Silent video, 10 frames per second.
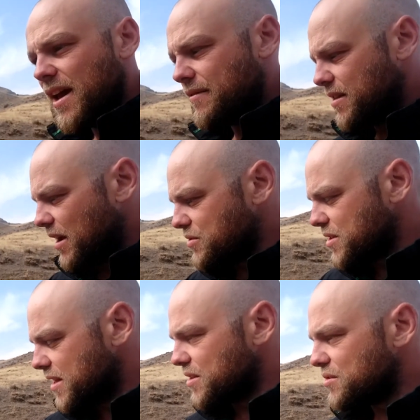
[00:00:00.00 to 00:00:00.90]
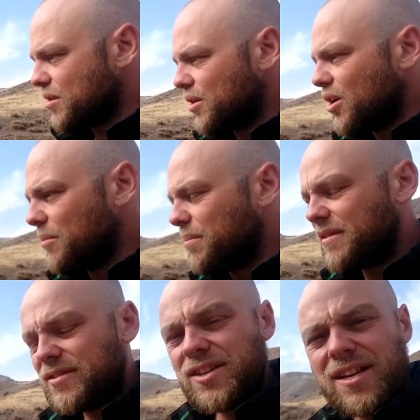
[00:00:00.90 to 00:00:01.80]
Everything else just gets thrown on it.
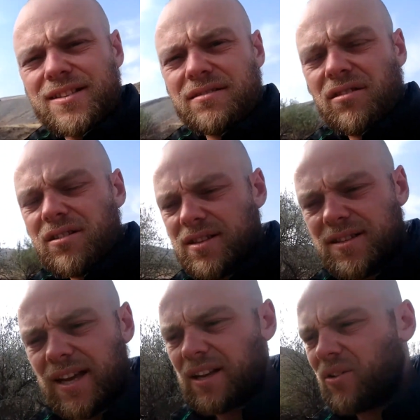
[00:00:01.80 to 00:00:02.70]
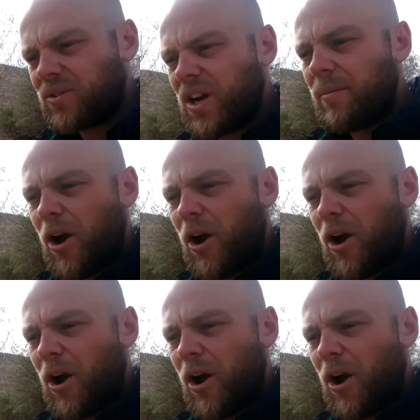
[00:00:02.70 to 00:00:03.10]
But Jesus Christ, it's taken a long time.